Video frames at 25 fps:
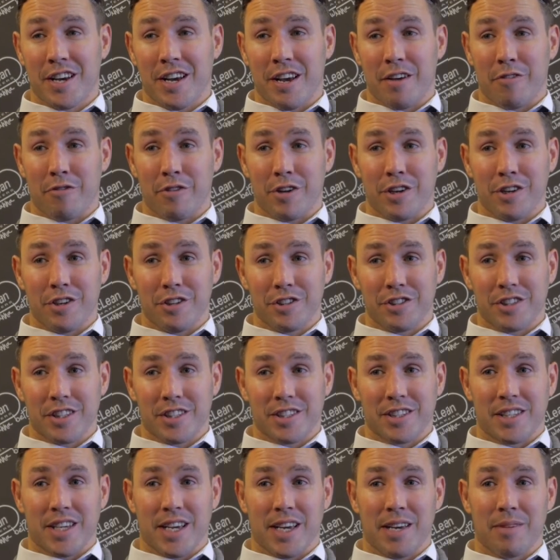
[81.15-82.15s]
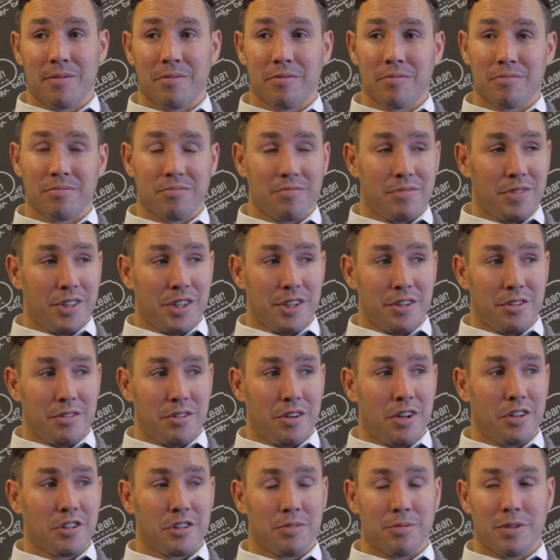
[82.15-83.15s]
If we lose this game, you know
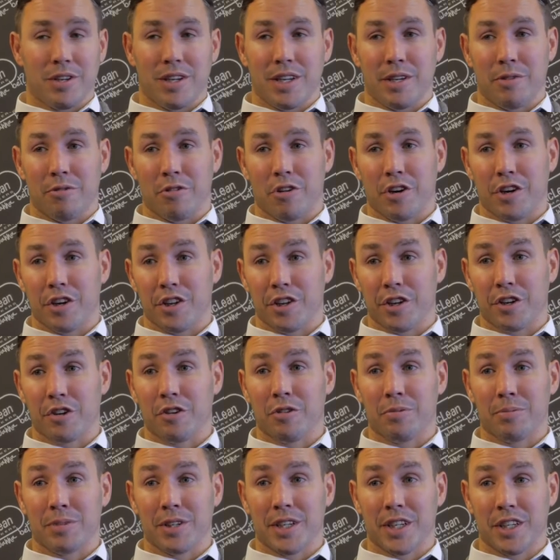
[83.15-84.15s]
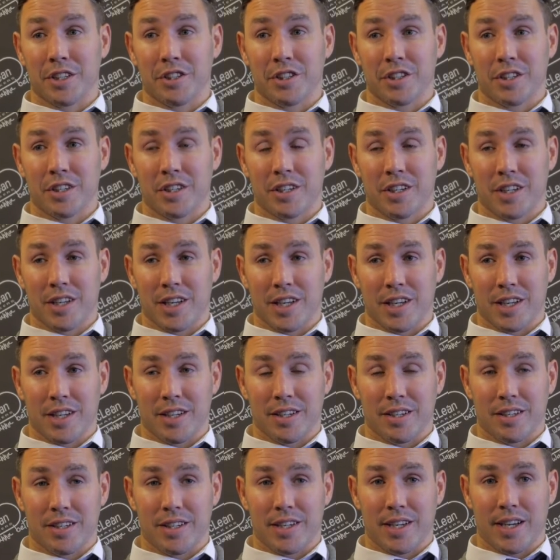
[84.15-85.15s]
ultimately we're out of the competition,
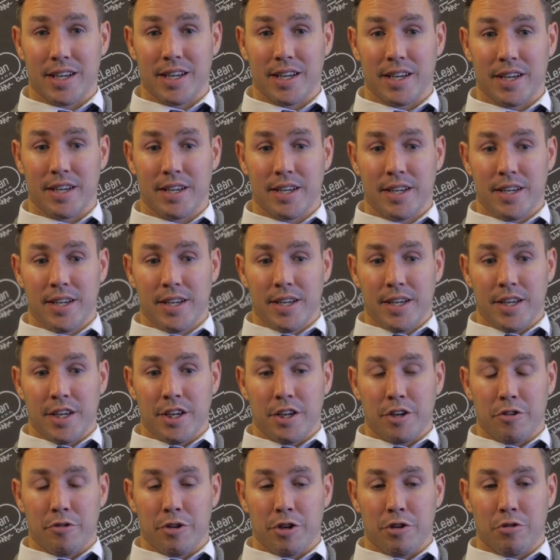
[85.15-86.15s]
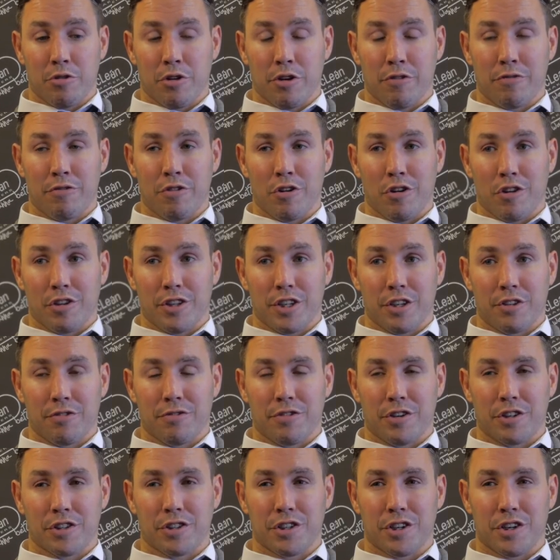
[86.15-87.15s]
and uh, you know we don't want to fall at this
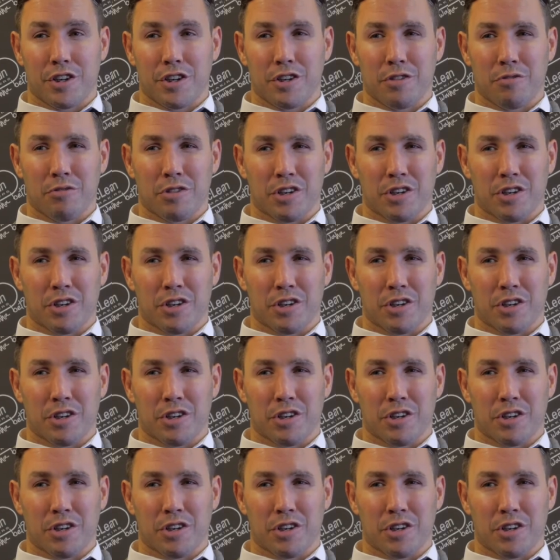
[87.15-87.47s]
first hurdle.